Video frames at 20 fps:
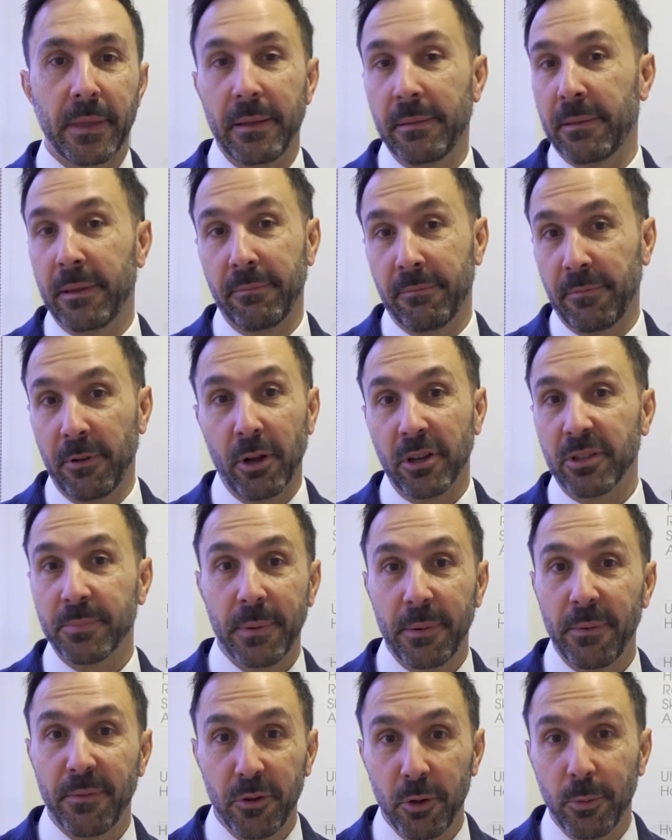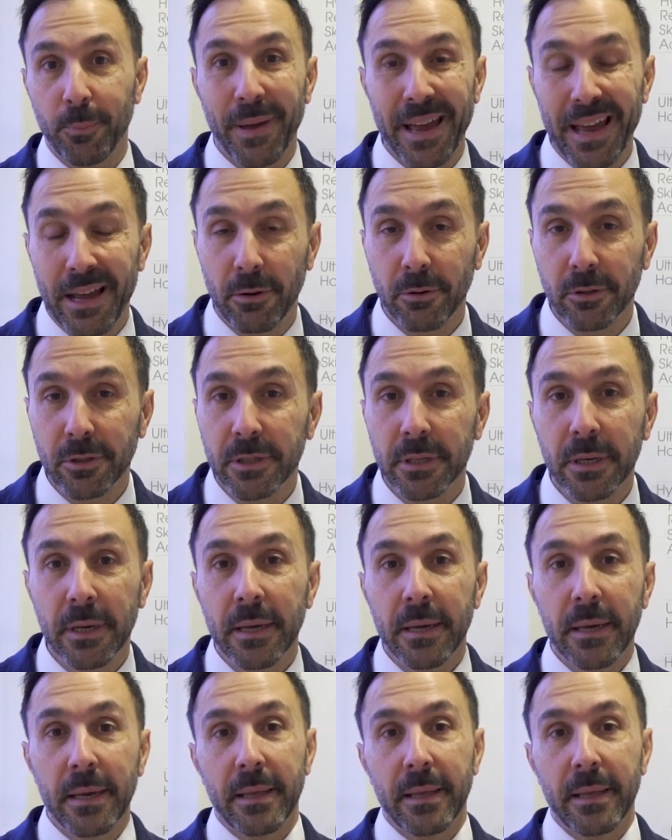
they've lost maybe a few pounds.